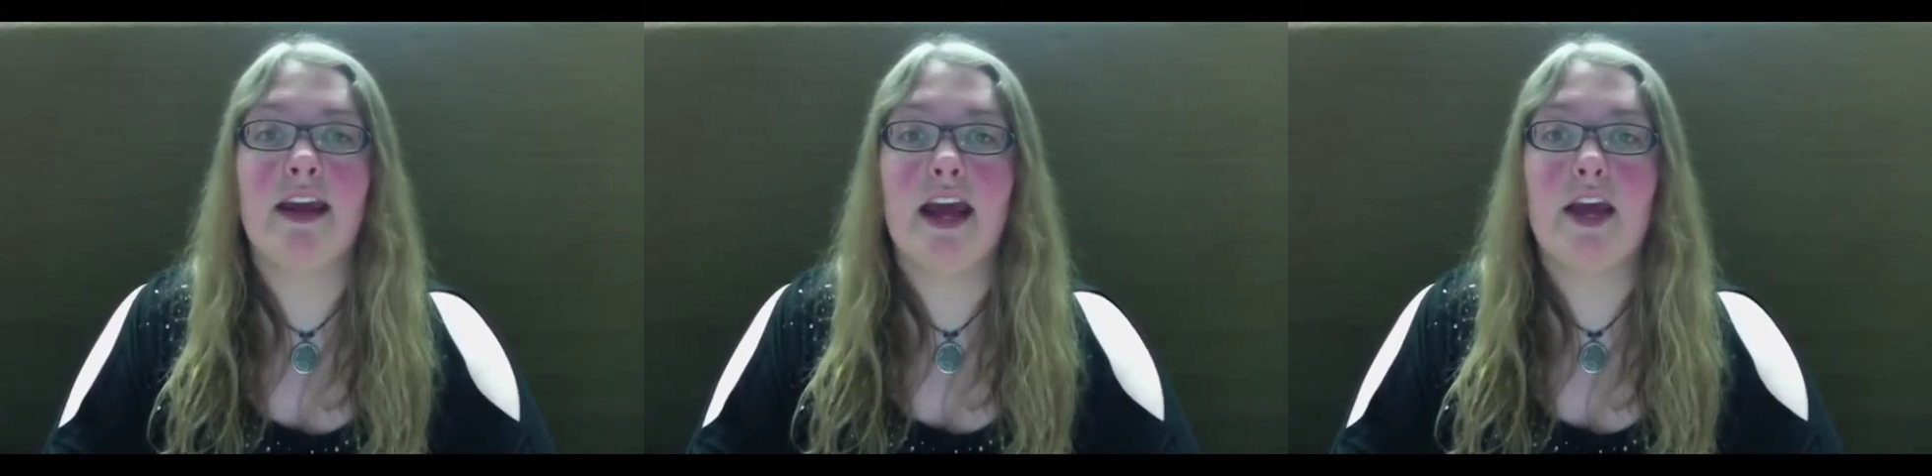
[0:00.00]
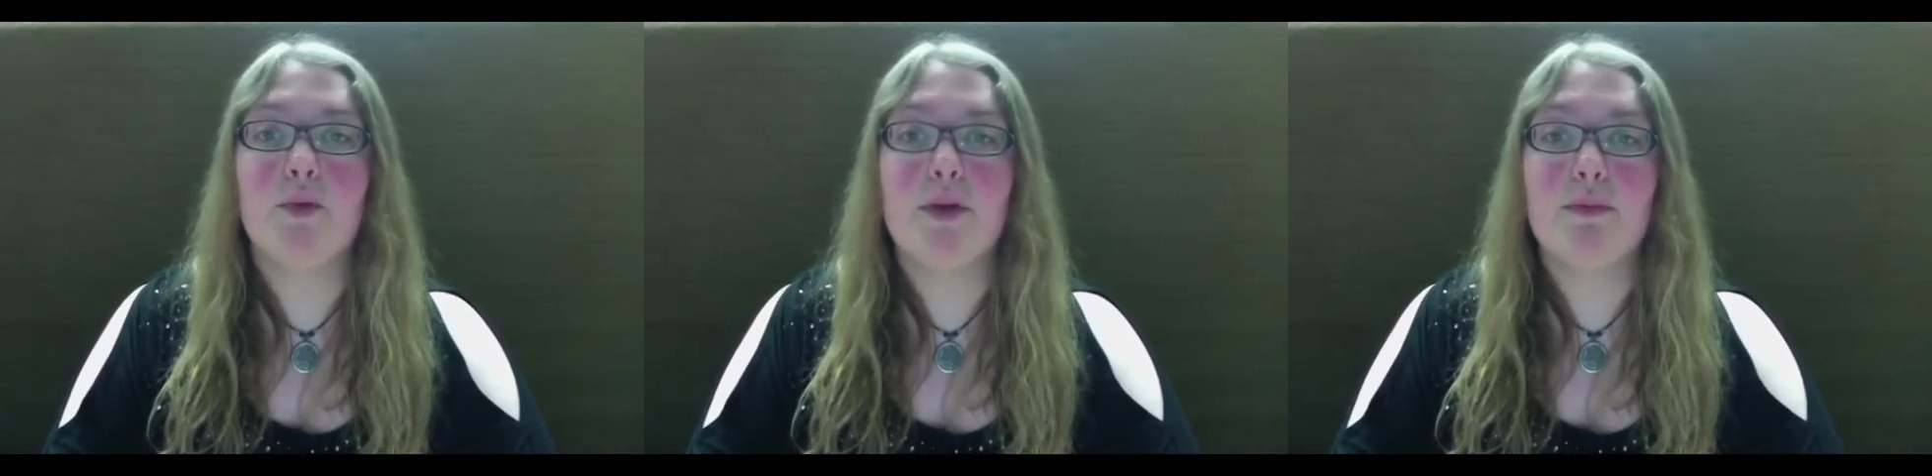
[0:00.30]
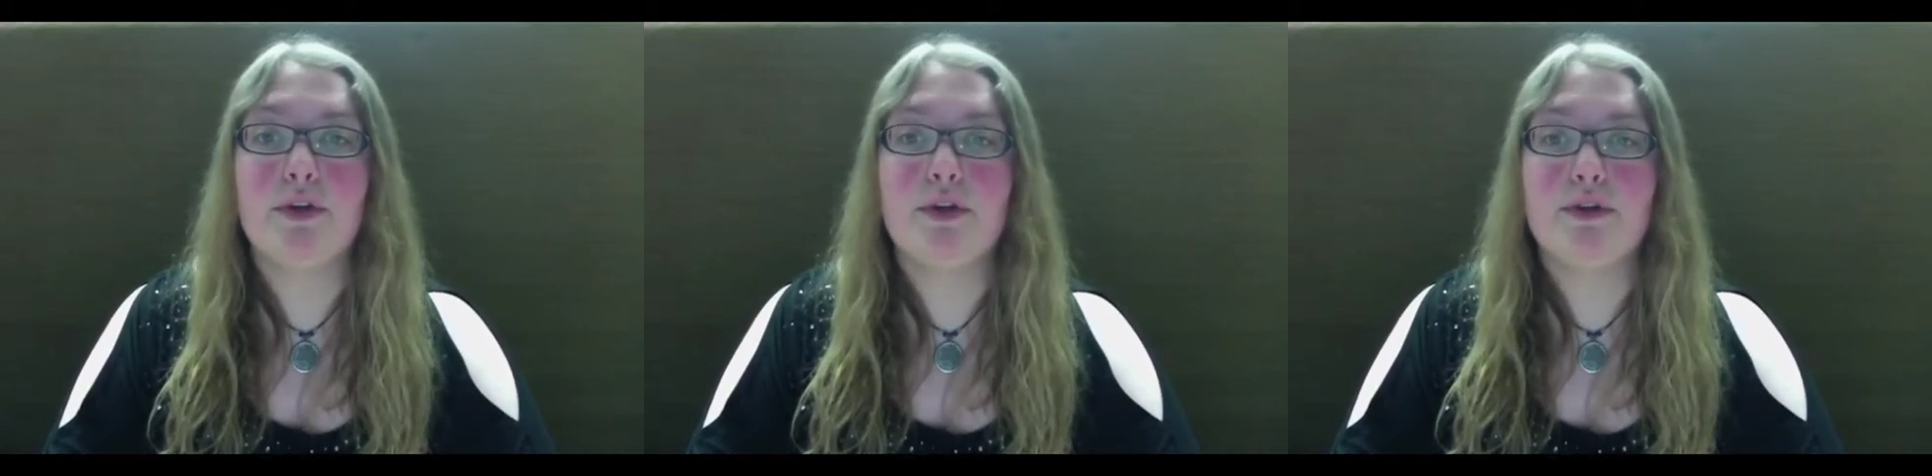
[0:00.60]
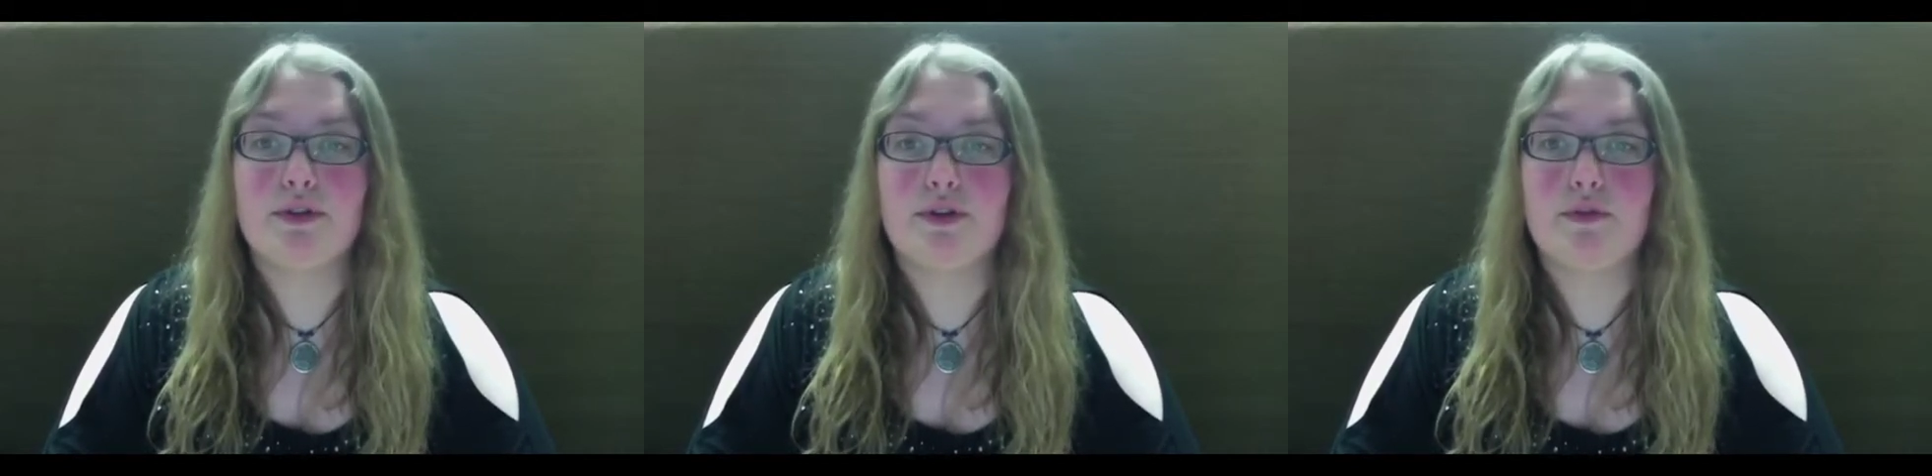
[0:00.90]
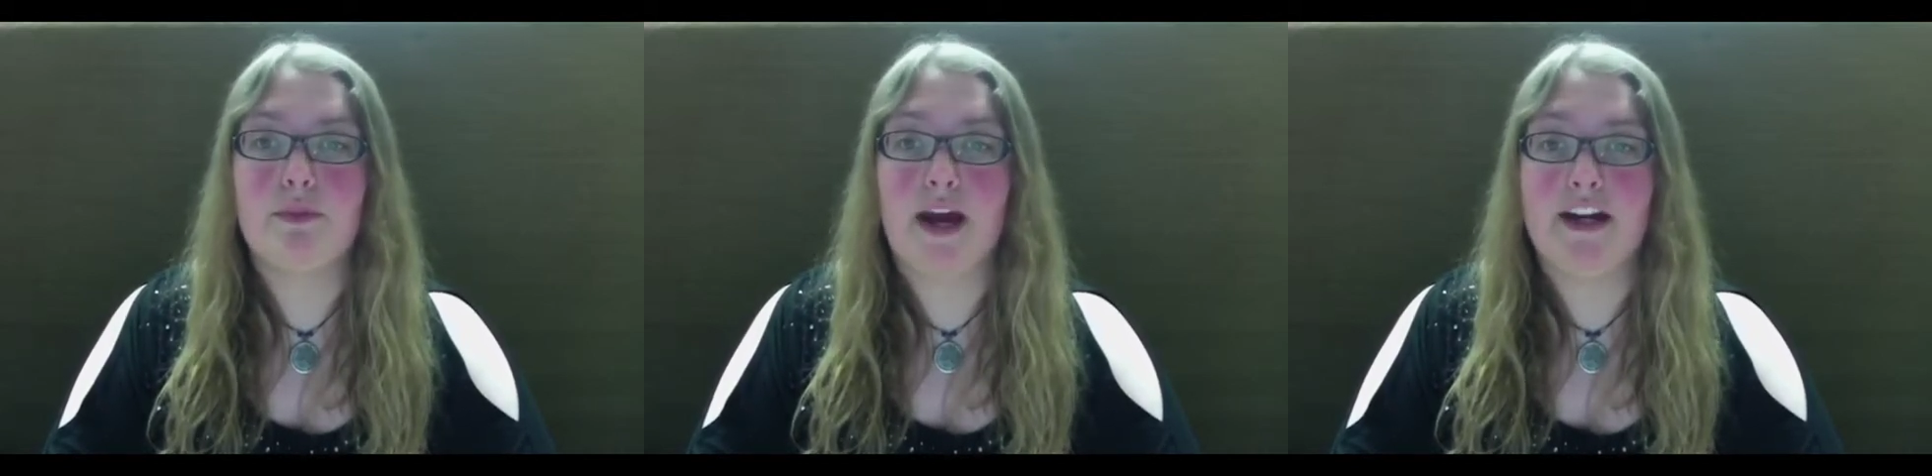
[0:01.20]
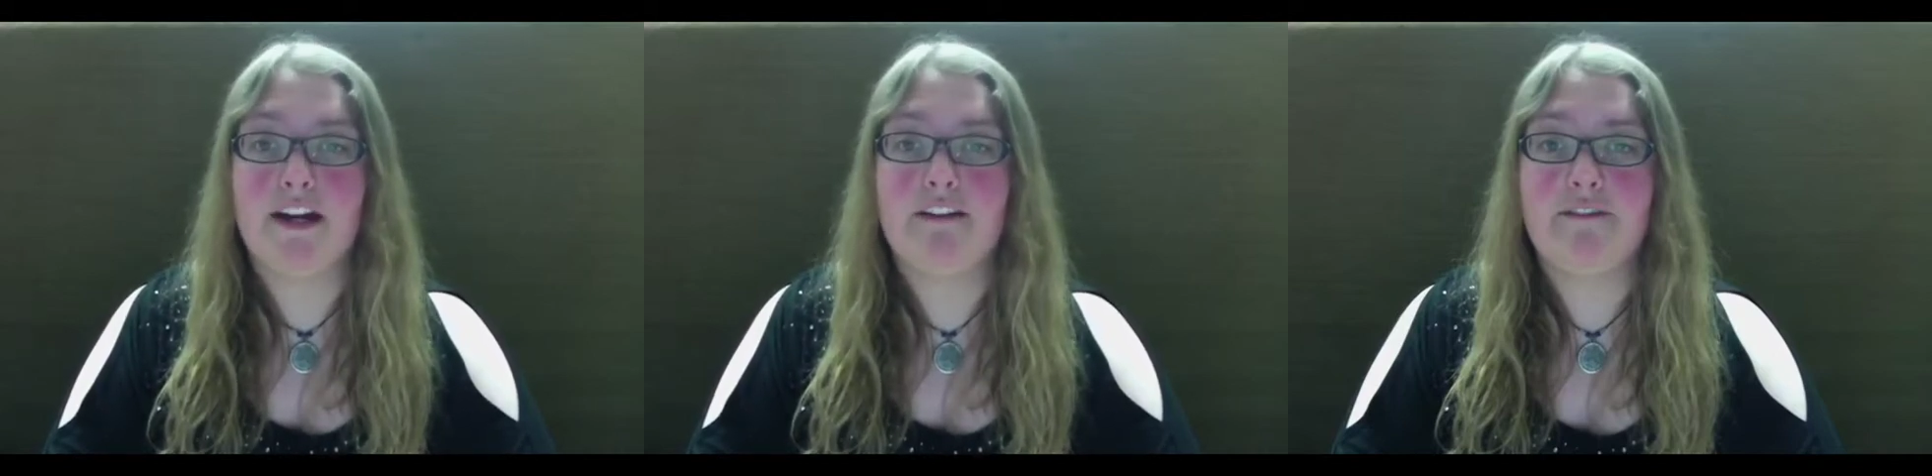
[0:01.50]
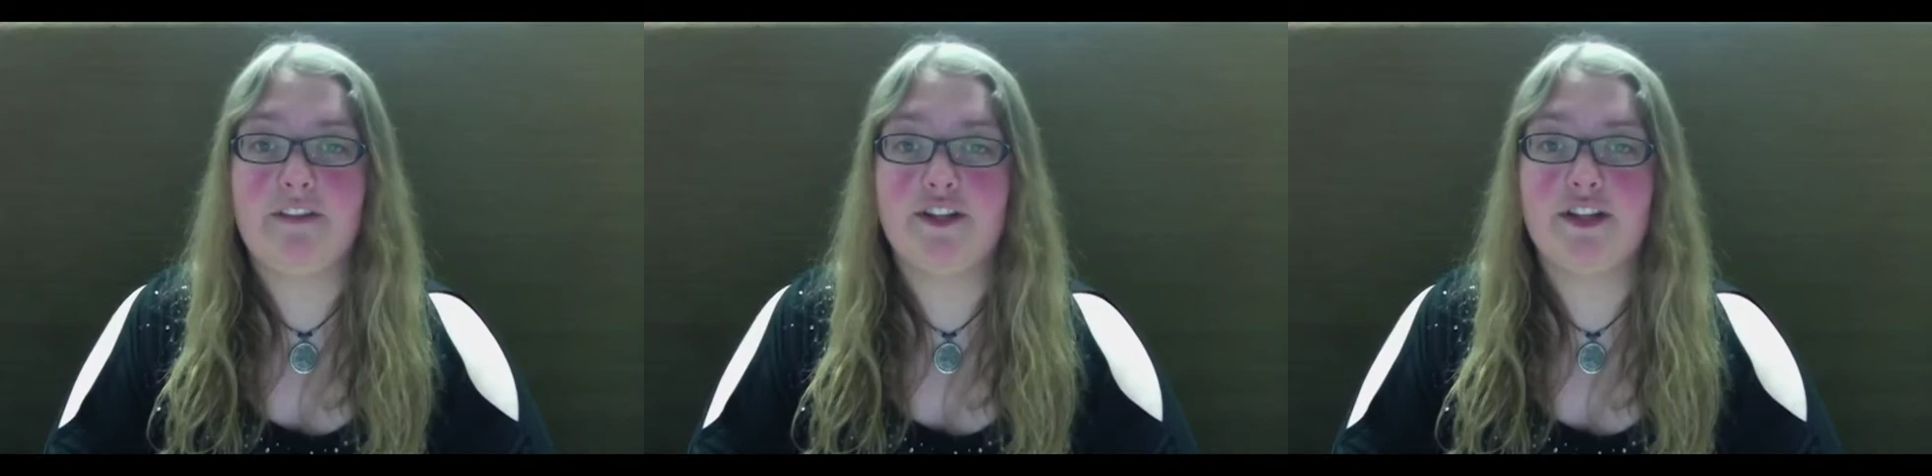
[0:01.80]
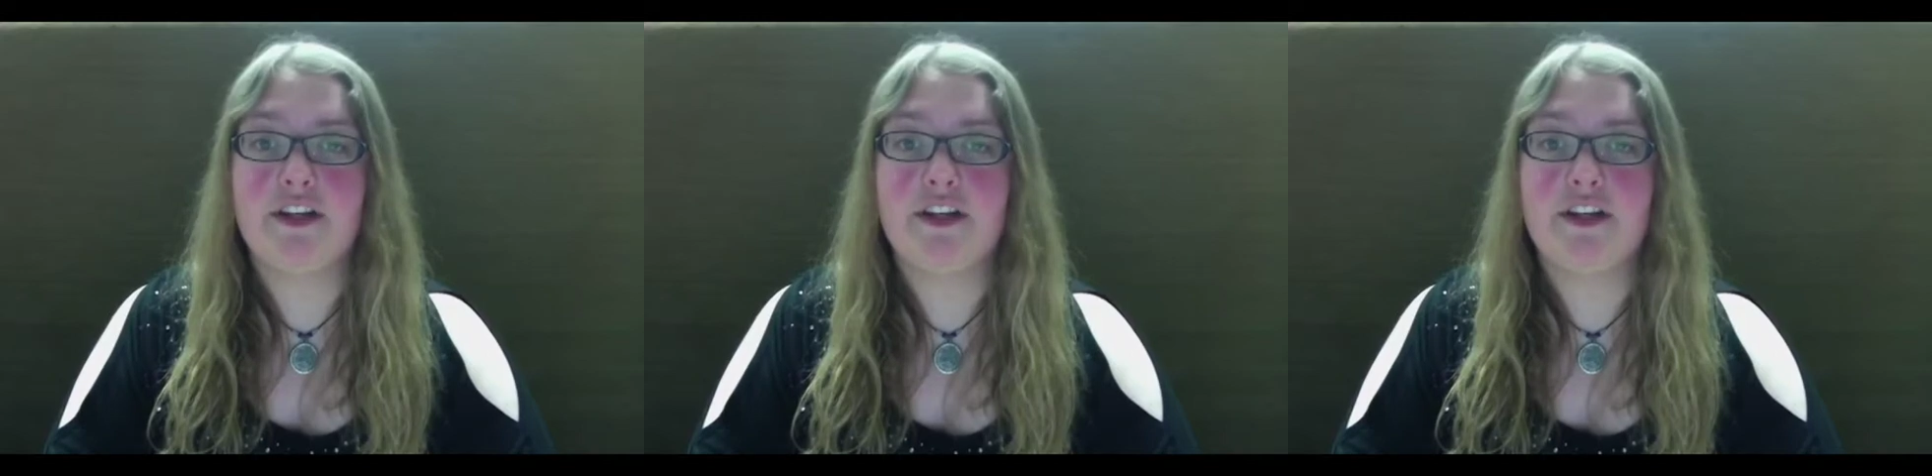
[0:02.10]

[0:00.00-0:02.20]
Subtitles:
and reproduce through binary fission.